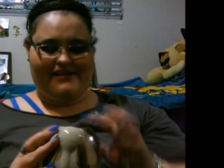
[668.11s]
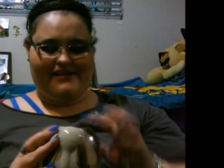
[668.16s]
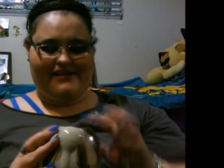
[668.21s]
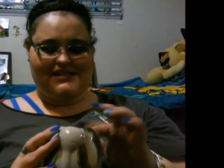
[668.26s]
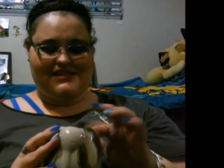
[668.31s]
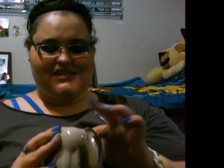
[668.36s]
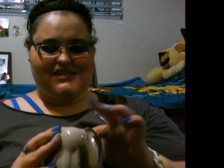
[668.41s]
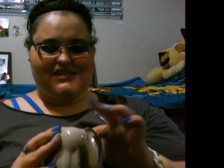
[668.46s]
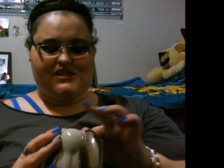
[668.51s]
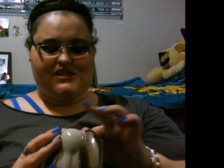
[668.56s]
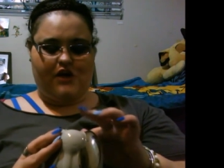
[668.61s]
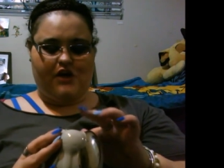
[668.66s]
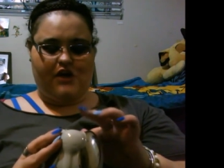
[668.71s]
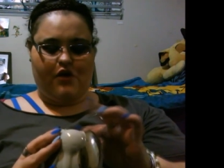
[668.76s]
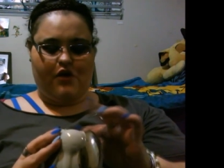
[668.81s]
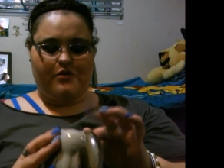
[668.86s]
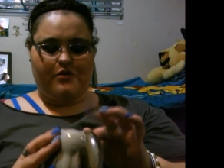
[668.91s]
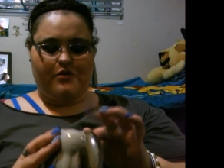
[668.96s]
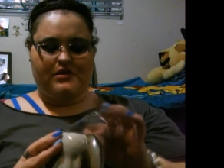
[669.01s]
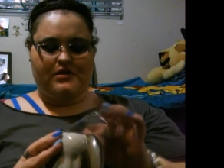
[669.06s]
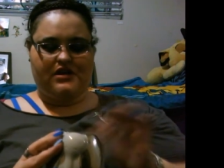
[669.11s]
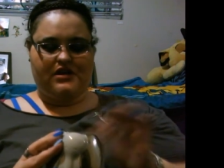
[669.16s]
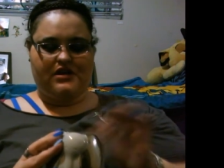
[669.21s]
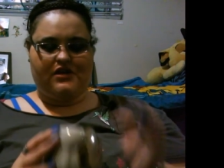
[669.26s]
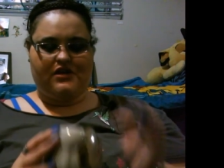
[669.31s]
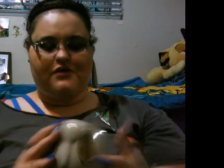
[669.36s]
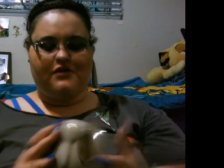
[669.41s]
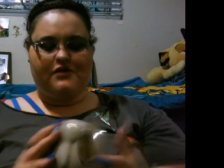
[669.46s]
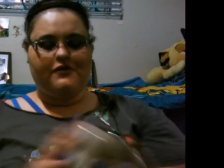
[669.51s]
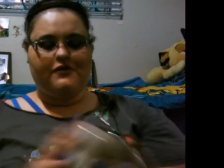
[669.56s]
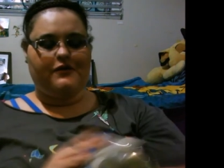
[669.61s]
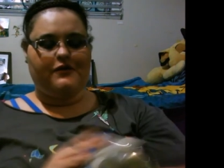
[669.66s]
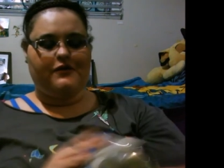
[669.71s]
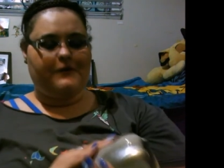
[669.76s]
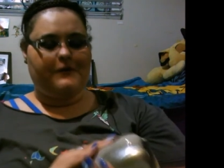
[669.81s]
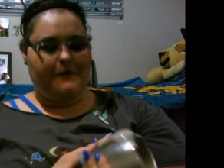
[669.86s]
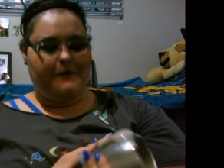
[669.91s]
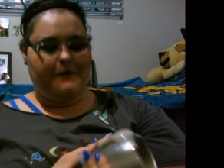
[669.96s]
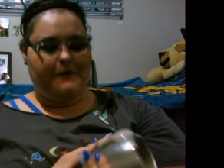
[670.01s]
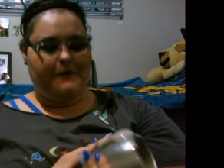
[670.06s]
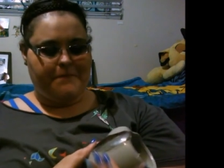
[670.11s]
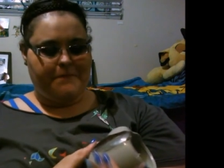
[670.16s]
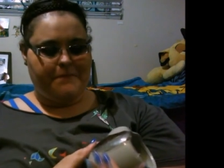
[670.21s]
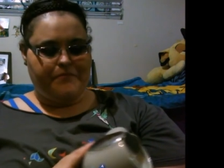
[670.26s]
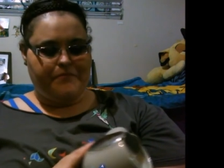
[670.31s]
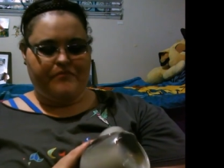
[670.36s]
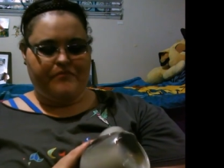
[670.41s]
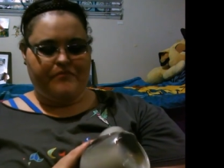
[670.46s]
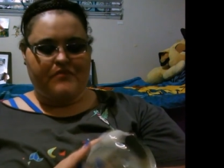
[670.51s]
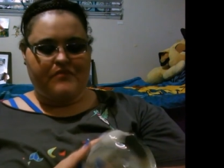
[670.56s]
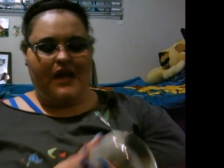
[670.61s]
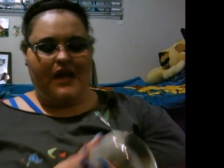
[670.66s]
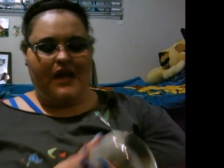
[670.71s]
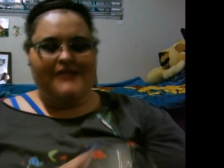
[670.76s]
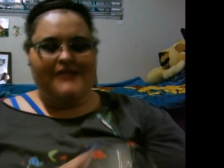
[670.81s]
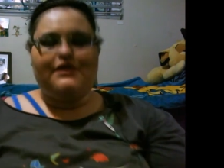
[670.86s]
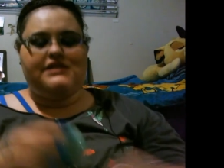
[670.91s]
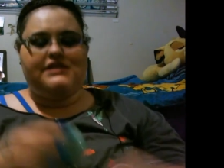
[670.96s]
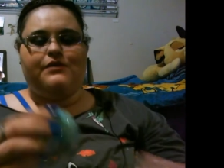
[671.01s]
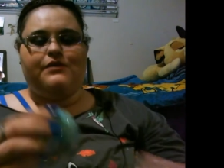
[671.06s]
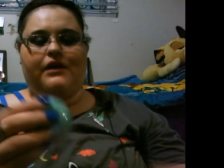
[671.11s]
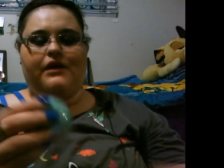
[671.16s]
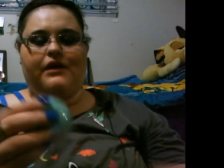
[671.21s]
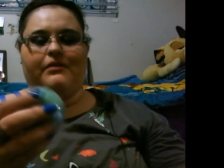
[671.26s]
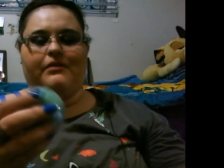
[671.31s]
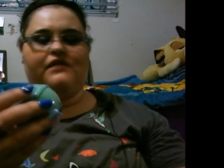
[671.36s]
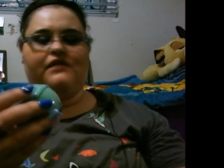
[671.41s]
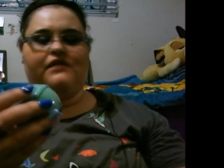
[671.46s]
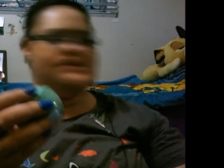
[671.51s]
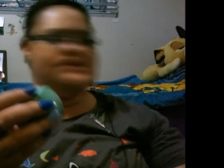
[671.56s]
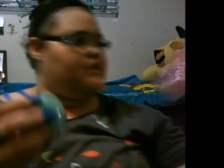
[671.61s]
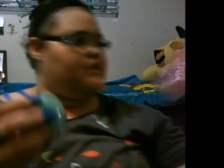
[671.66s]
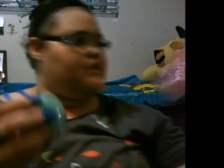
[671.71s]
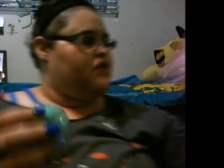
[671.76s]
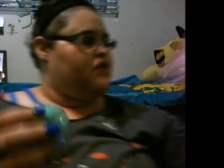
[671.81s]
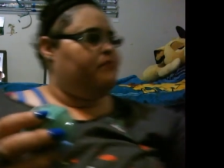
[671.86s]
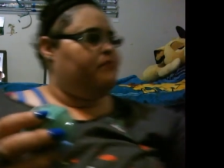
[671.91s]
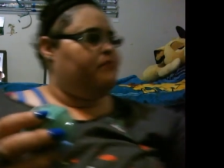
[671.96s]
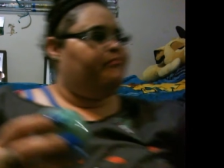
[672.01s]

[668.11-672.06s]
It is so cute. This one, I believe, is another